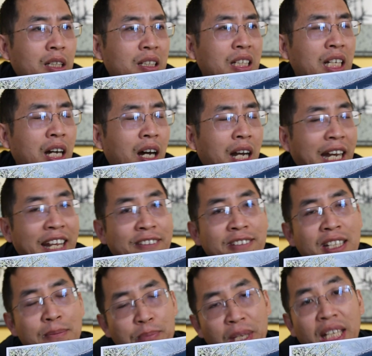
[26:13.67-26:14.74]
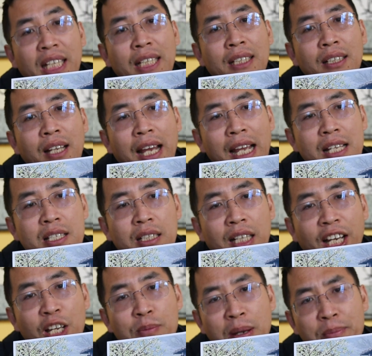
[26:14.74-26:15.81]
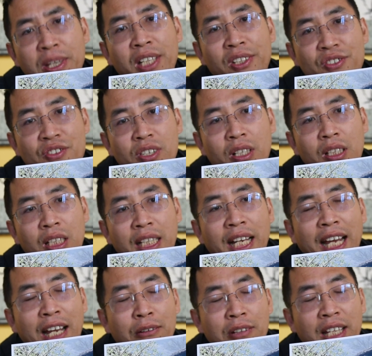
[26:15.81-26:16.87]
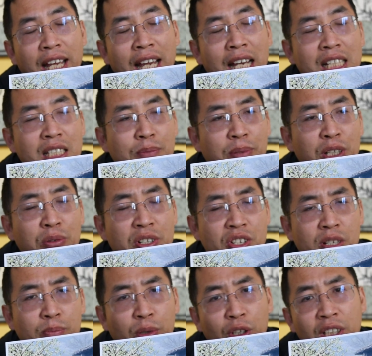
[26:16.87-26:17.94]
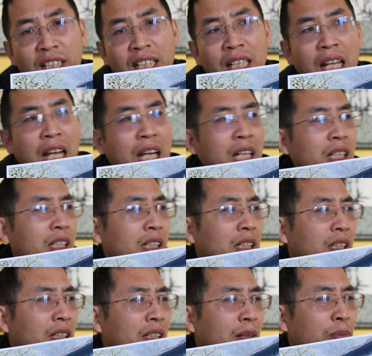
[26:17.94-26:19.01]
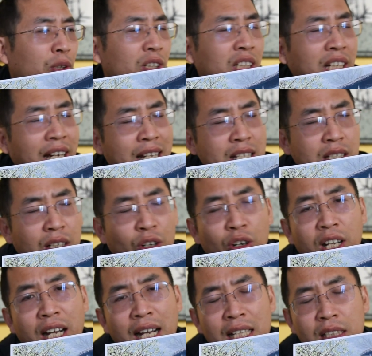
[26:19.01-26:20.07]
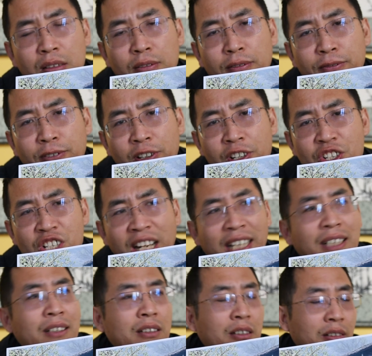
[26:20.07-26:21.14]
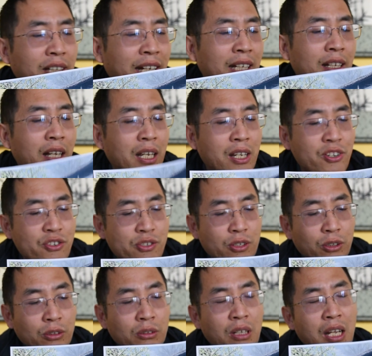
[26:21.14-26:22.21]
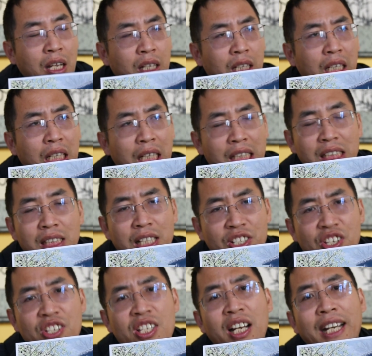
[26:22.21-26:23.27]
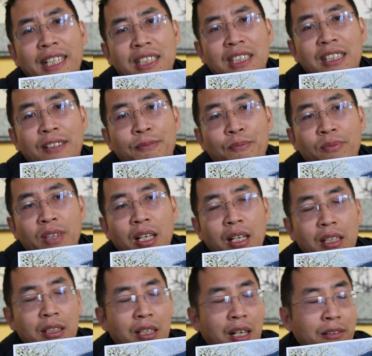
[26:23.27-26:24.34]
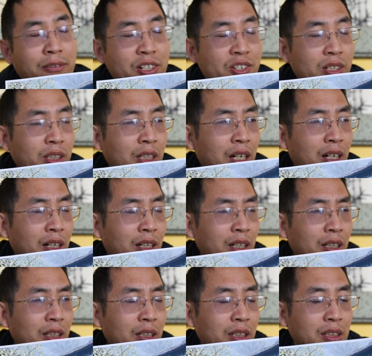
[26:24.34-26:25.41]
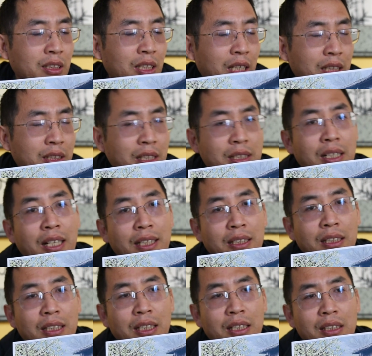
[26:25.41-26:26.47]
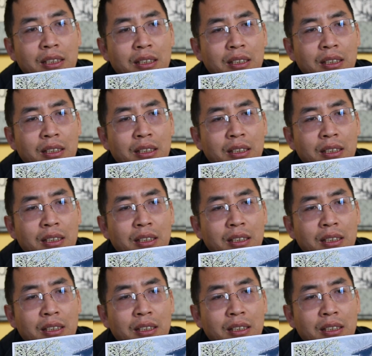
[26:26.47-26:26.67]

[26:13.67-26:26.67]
They are living beings as human beings. They have their spirit body. The body has all kinds of function. Okay? So, it's a society. It's a society.